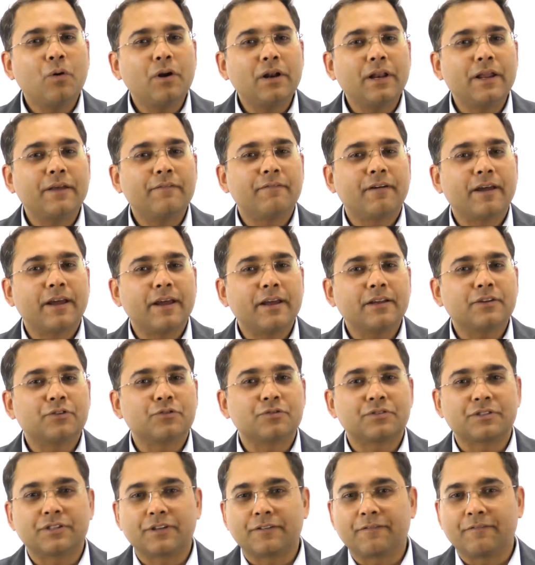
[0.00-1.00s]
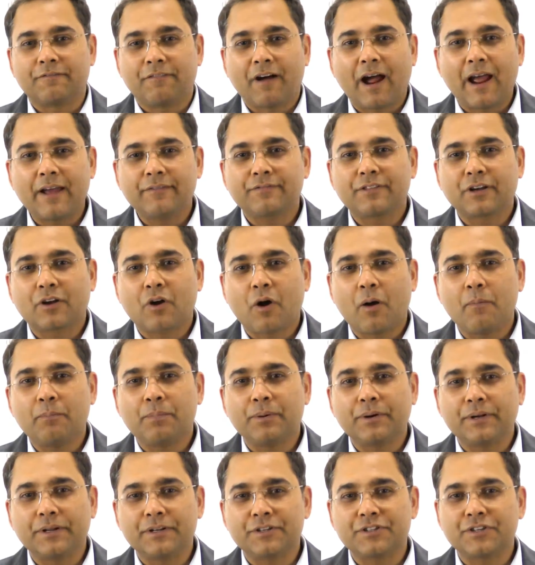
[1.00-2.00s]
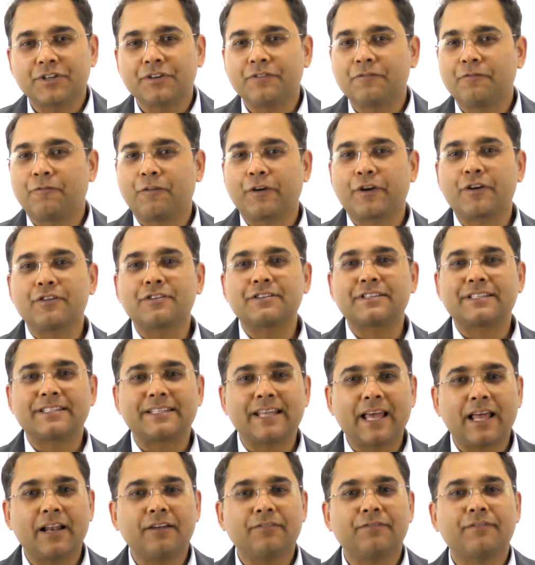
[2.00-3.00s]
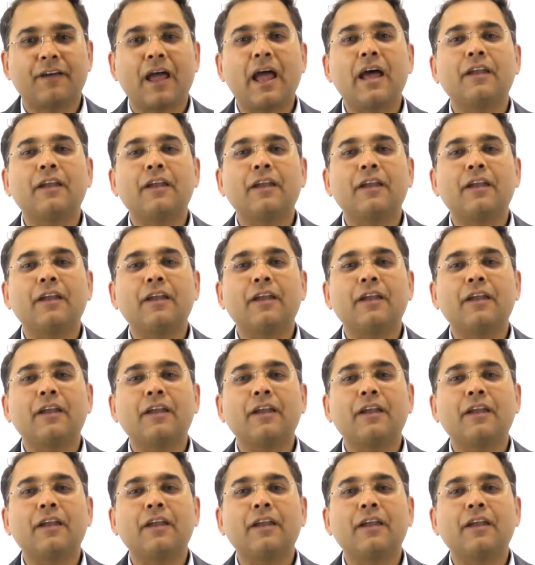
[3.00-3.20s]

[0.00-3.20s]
only way to survive the competition for yourself